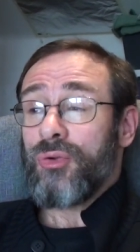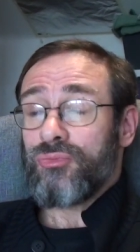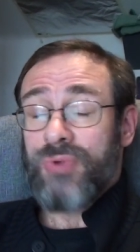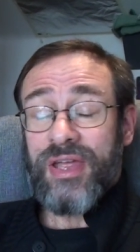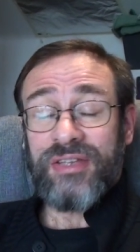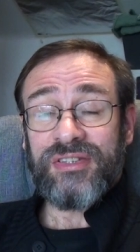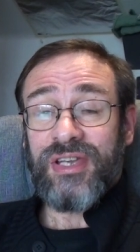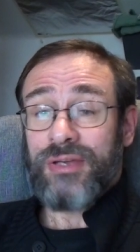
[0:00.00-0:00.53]

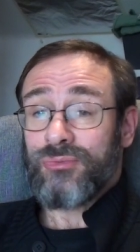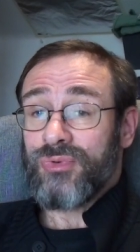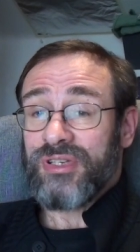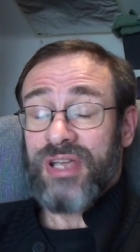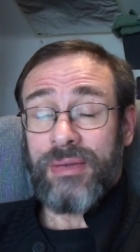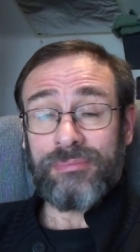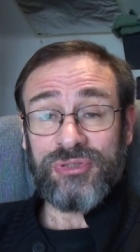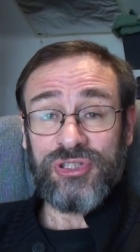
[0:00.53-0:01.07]
Red Dead
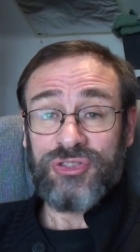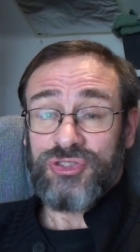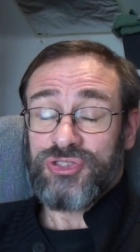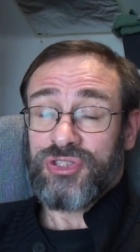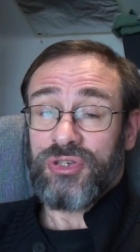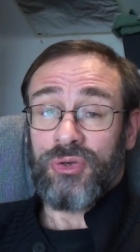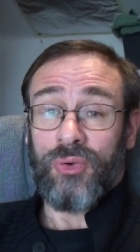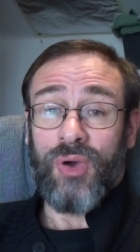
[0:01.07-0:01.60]
Redemption
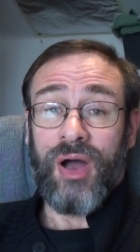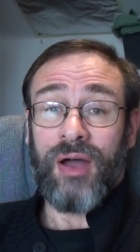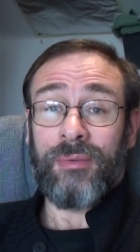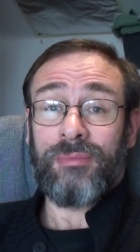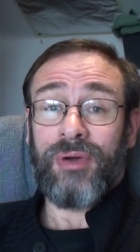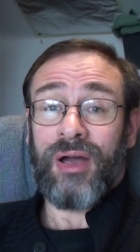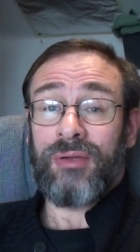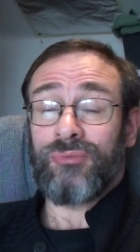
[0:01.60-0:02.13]
2,
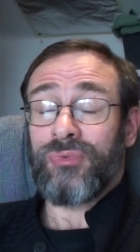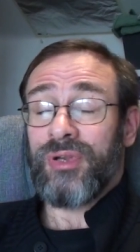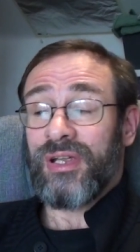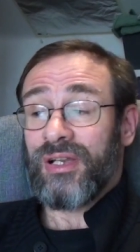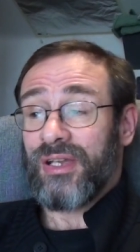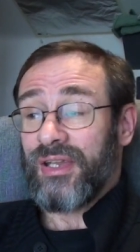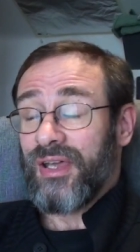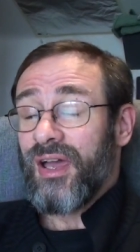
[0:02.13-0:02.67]
I
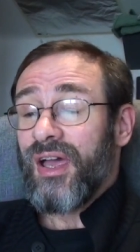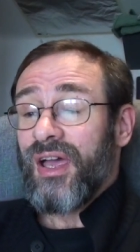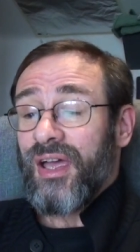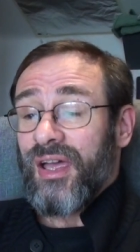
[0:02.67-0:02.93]
really,